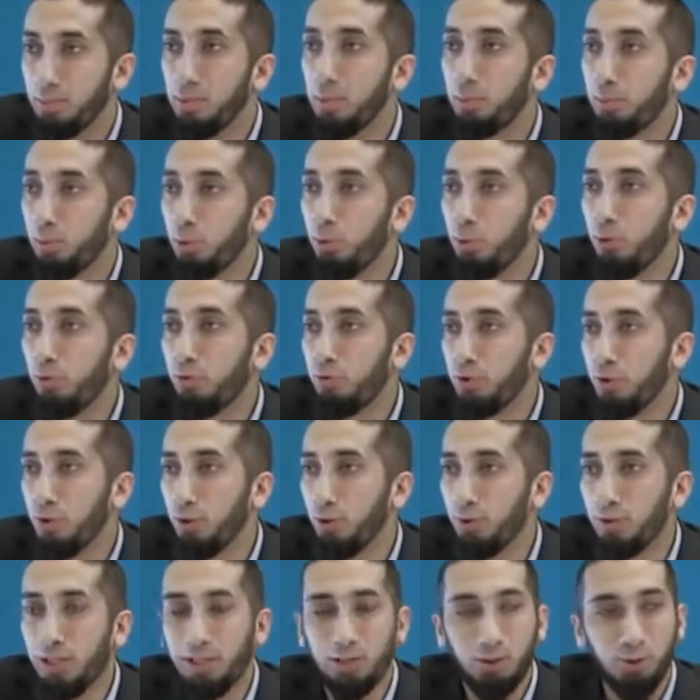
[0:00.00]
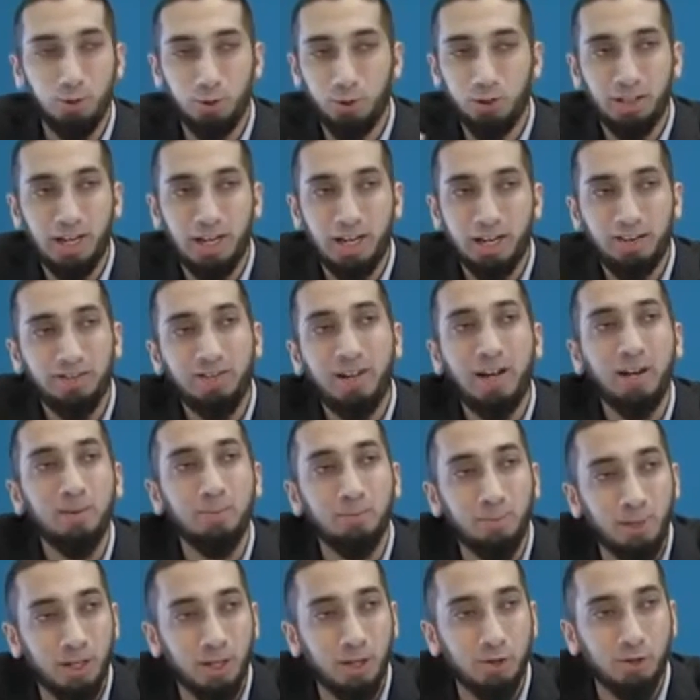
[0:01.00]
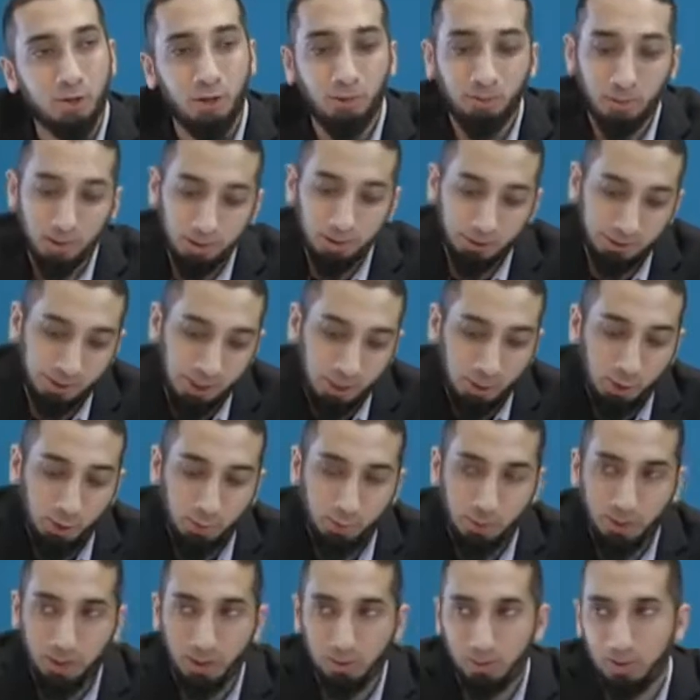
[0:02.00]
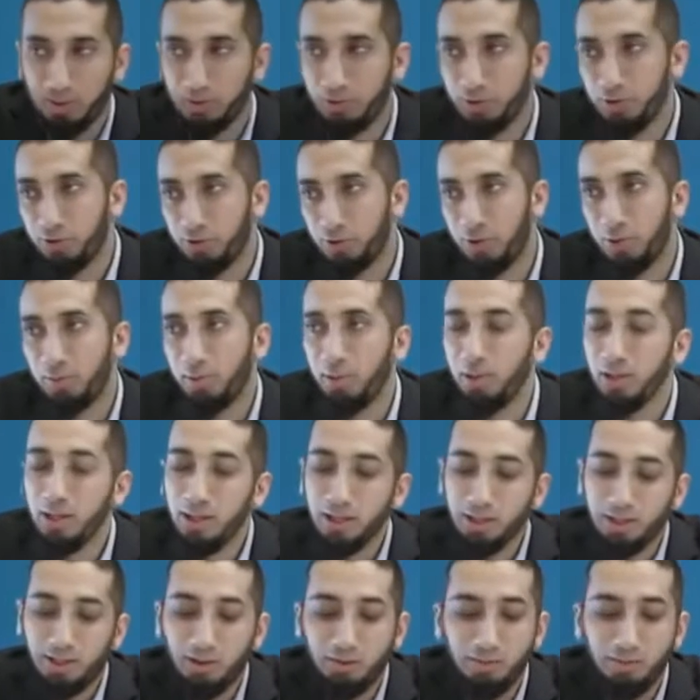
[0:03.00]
Let me prove to you that you should not have gotten me in trouble, they should be the ones in trouble.